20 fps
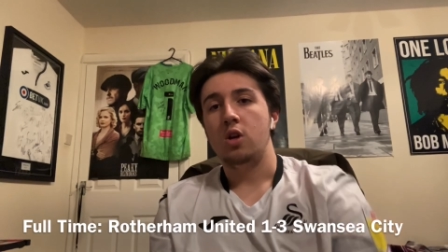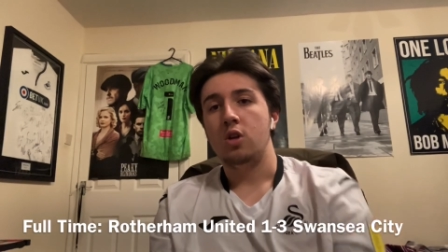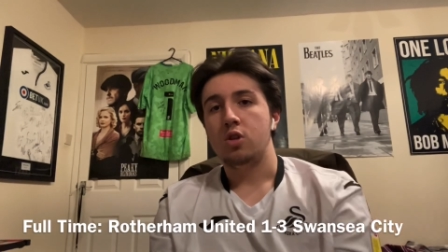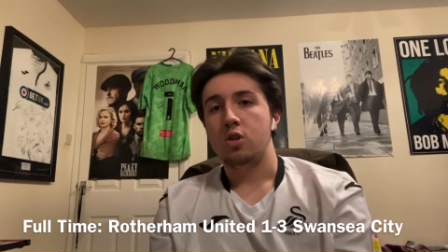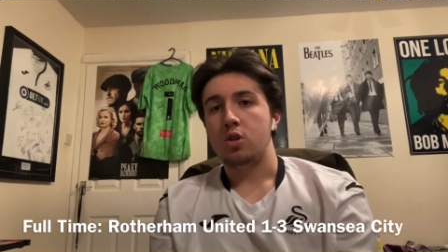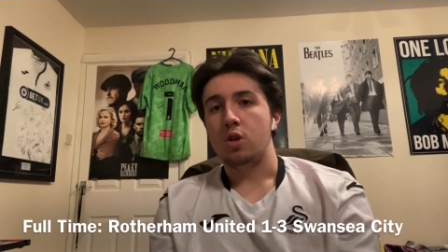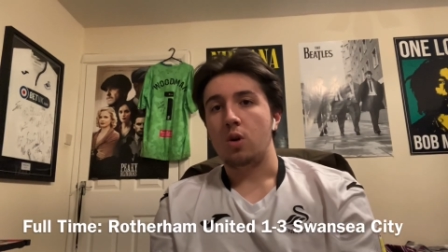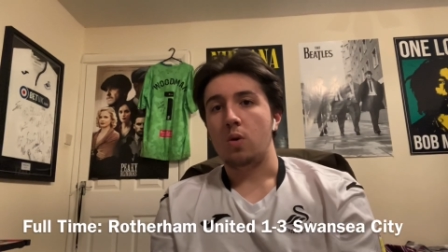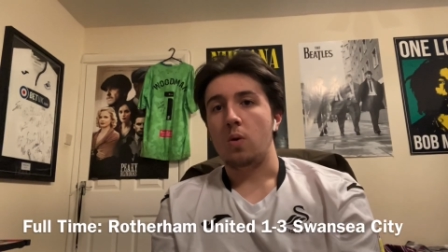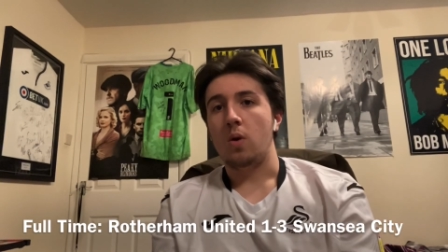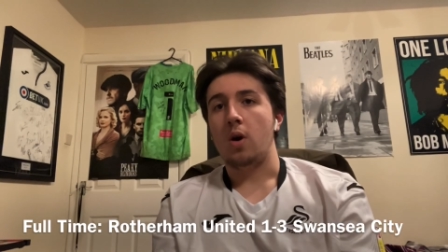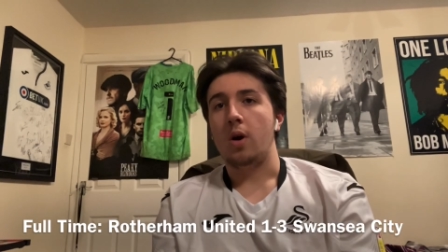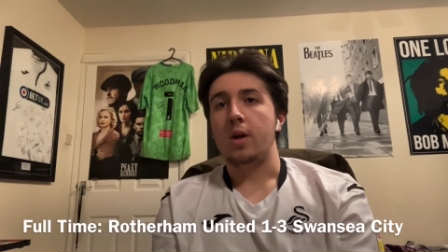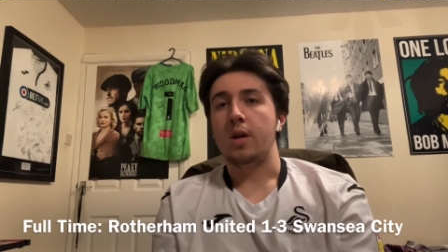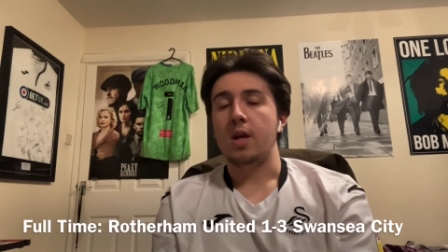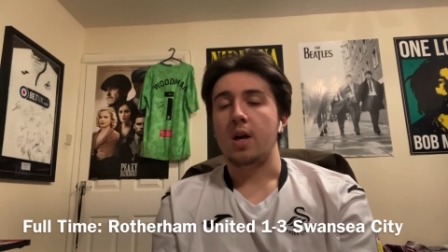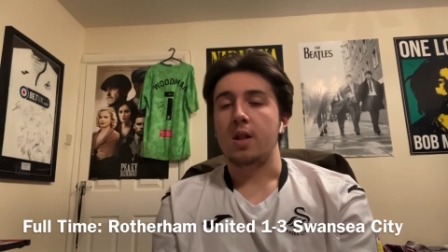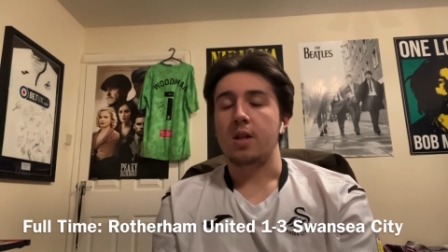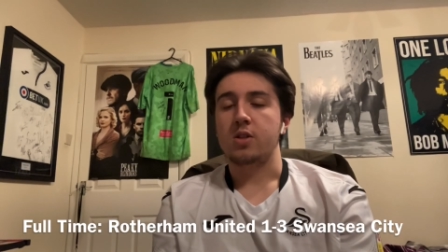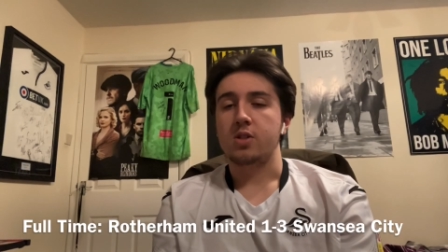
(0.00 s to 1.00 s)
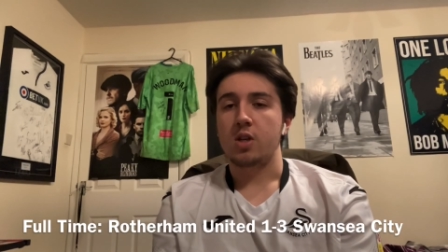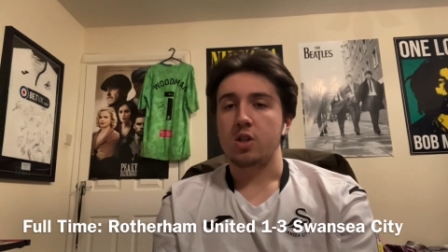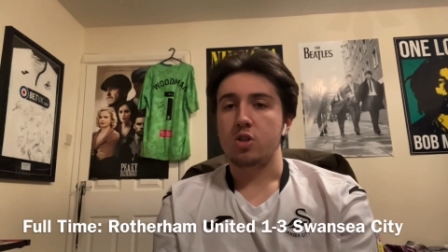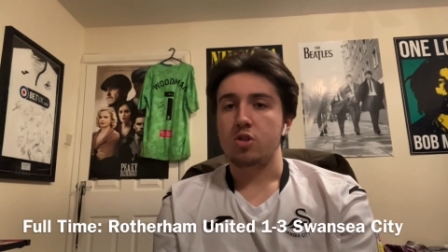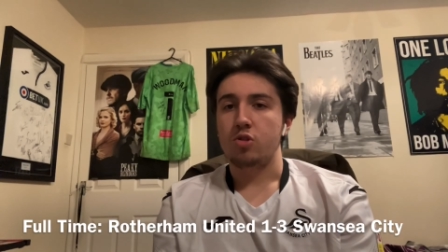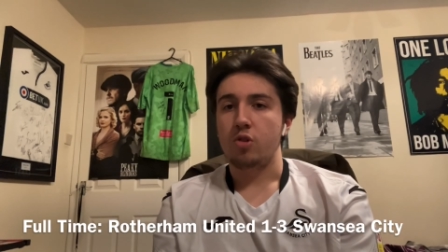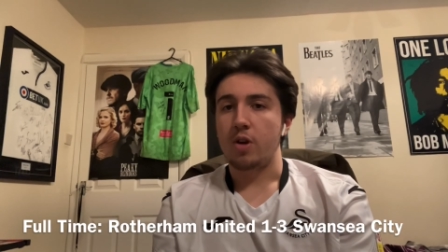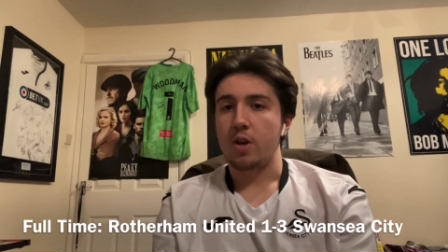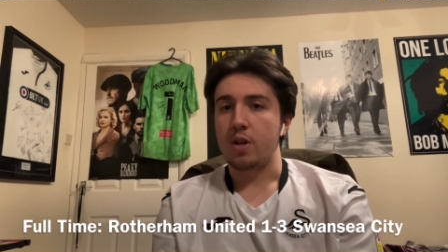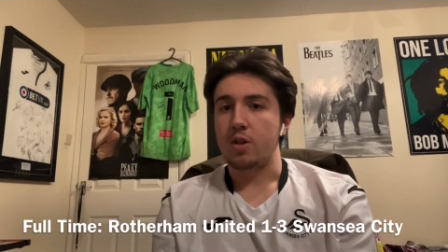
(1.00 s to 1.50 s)
So uh, yeah, let's get
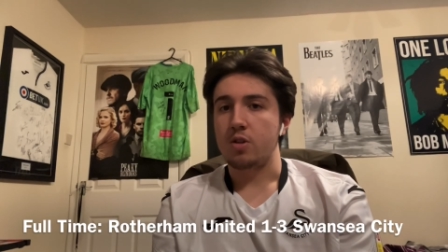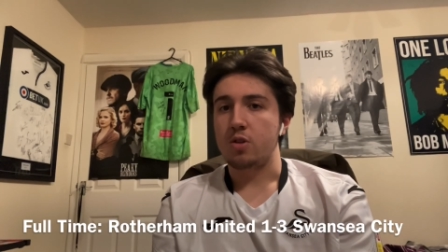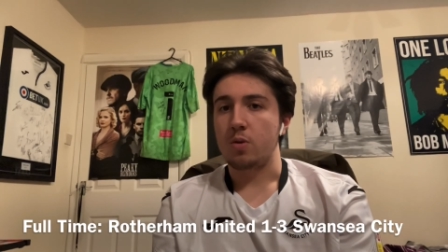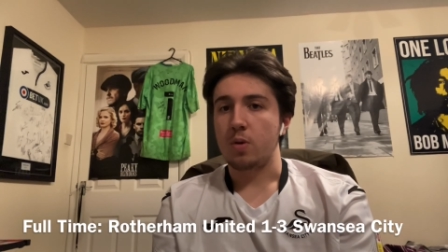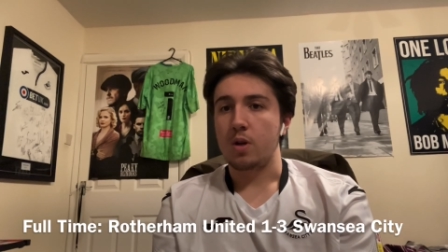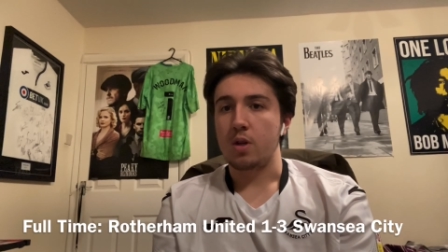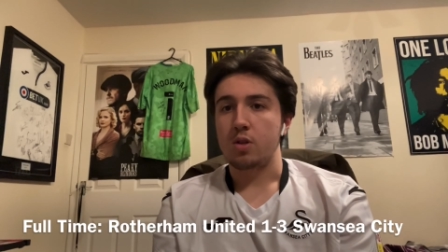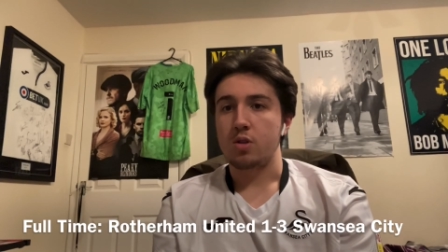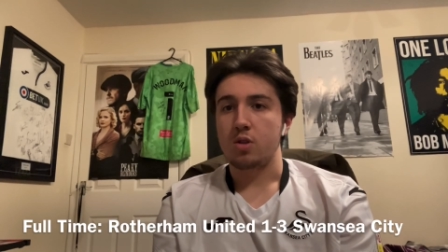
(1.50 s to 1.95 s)
straight into it.